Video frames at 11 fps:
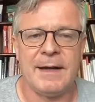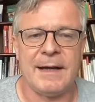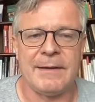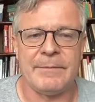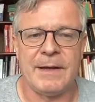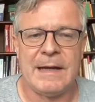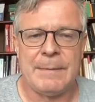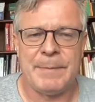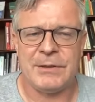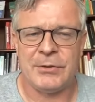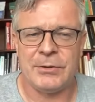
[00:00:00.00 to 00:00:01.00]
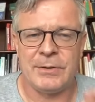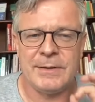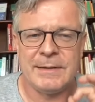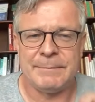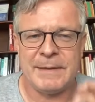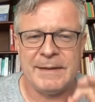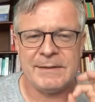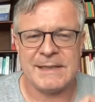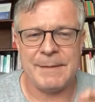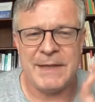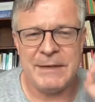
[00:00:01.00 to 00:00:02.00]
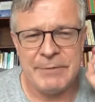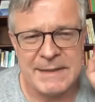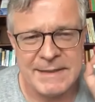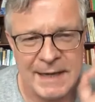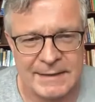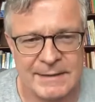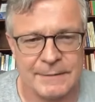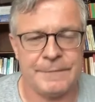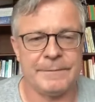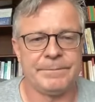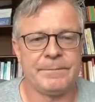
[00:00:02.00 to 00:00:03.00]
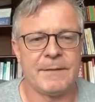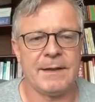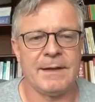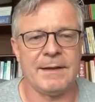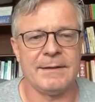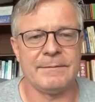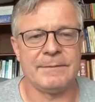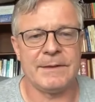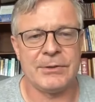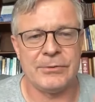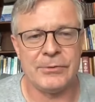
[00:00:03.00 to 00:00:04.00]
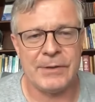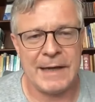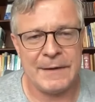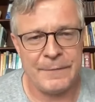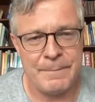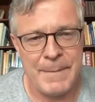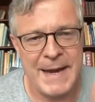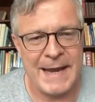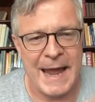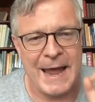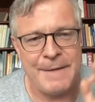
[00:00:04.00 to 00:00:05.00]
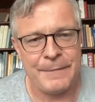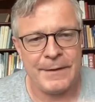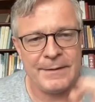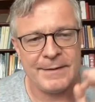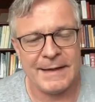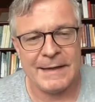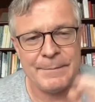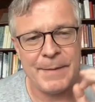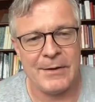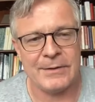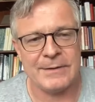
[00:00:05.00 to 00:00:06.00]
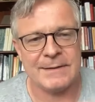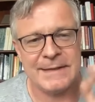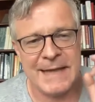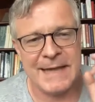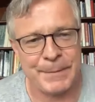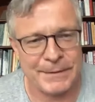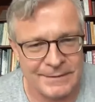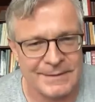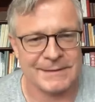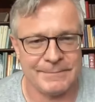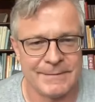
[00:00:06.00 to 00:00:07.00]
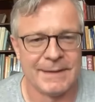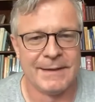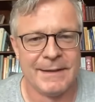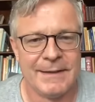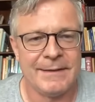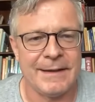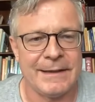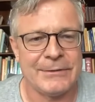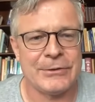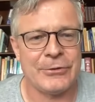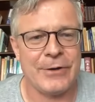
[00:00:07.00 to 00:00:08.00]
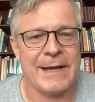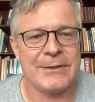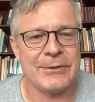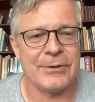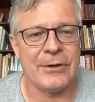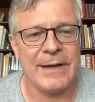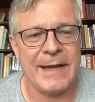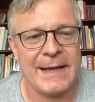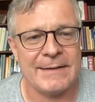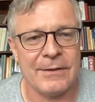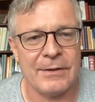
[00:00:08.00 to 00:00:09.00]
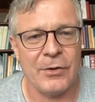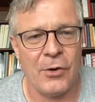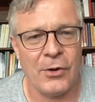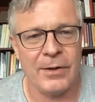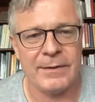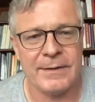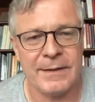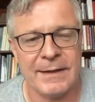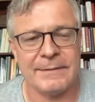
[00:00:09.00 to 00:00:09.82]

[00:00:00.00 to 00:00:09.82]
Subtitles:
But there's something reductive to kind of make everything about capitalism, and to try to connect it all